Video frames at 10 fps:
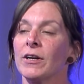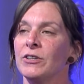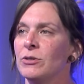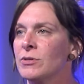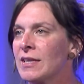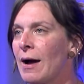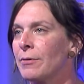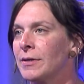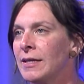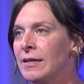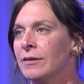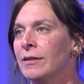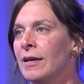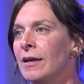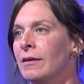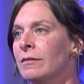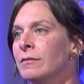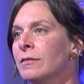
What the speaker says: to do sound healing